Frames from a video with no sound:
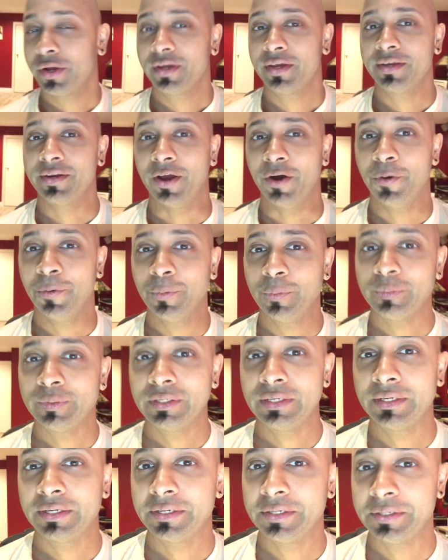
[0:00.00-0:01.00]

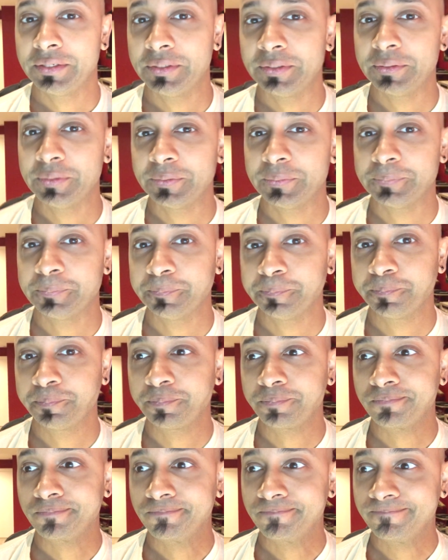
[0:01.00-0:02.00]
I
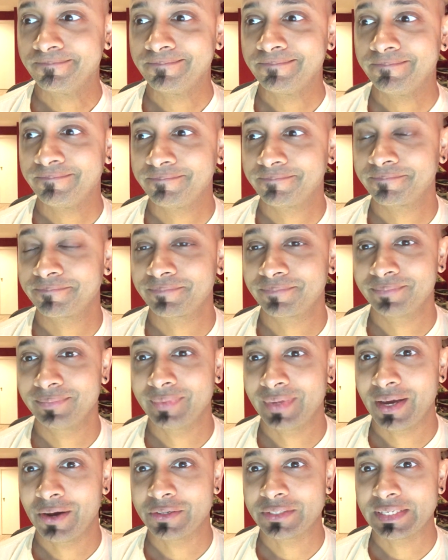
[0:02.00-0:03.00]

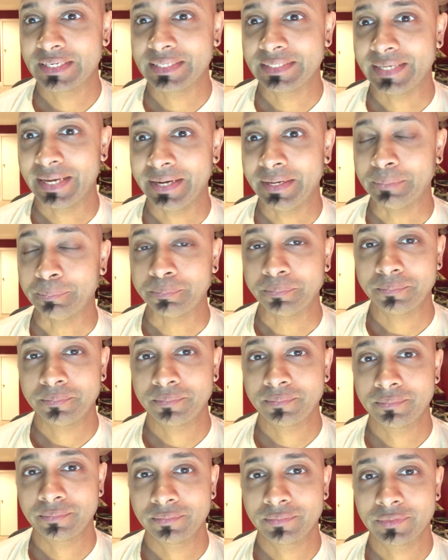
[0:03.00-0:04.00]
was like, damn.
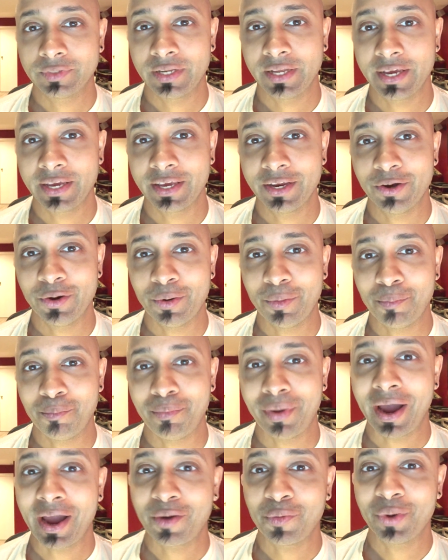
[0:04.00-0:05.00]

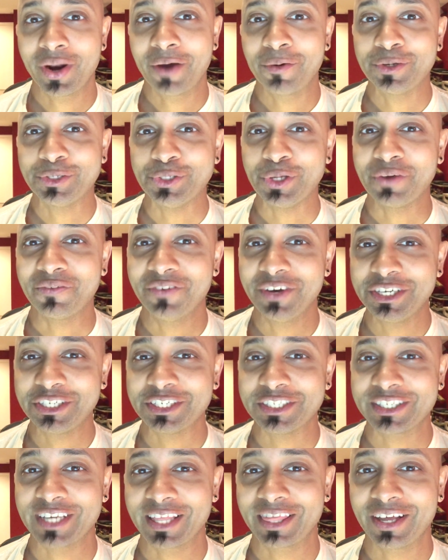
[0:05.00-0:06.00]
Back when I was doing
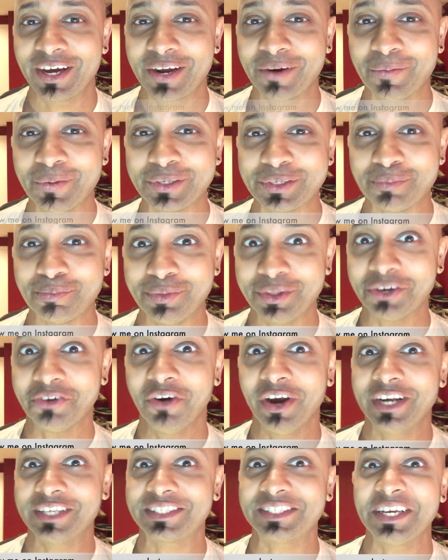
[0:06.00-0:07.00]
Visions, I thought it was the
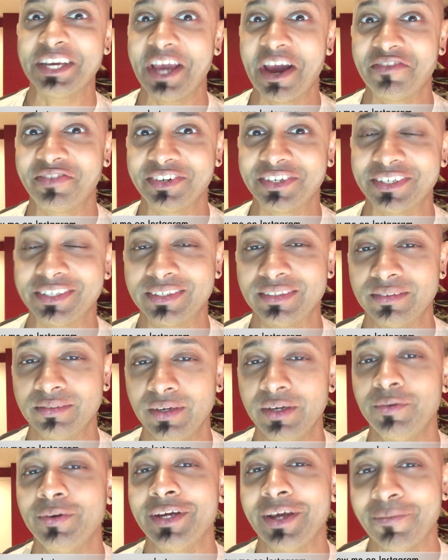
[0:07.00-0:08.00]
greatest thing ever,
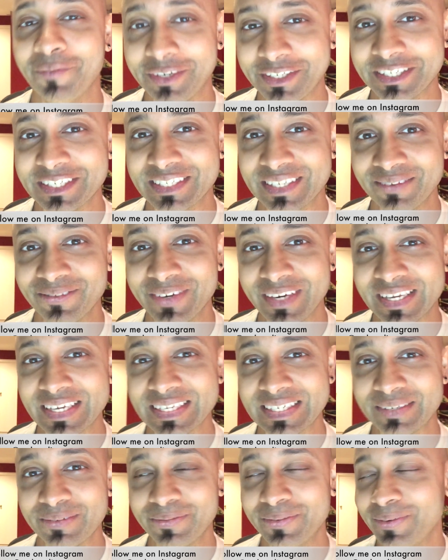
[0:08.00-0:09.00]
which it
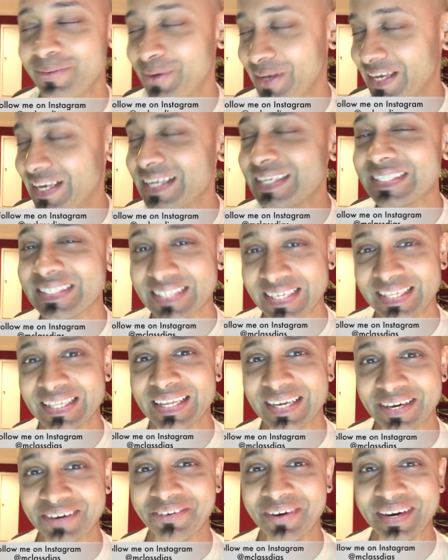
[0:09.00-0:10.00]
is
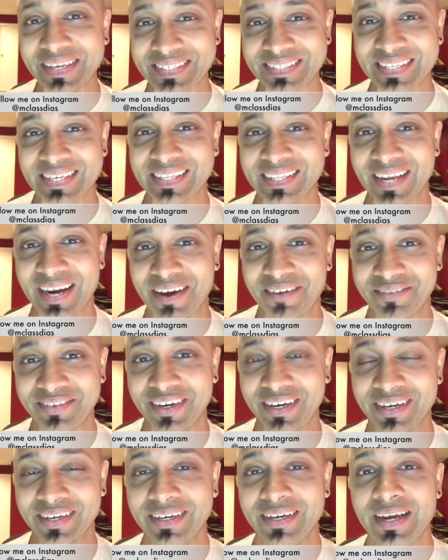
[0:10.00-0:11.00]
still a greatest thing that I've
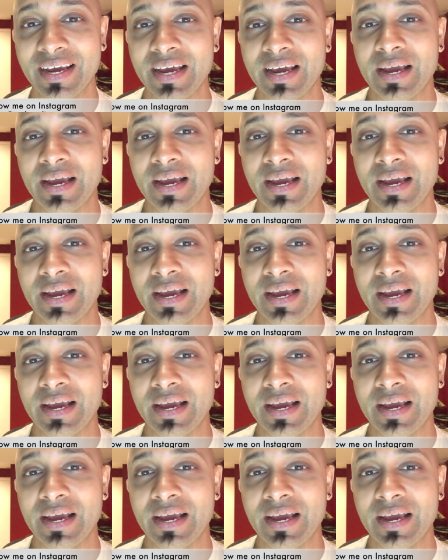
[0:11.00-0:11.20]
done.